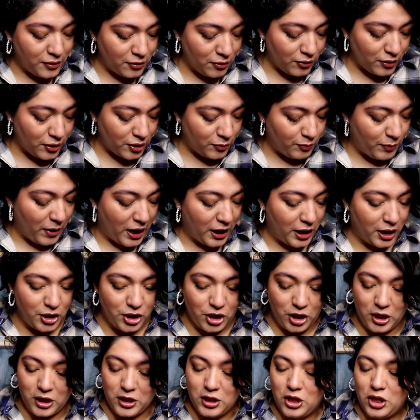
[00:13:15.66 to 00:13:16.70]
know the
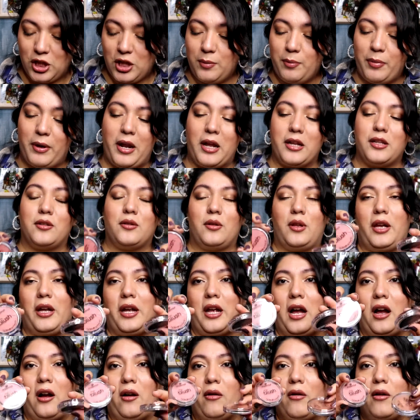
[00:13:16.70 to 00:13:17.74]
packaging is cheap, but I do like
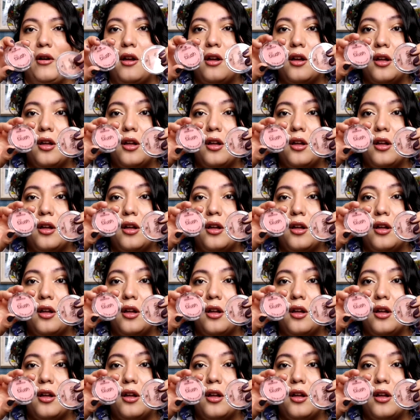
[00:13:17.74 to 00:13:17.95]
how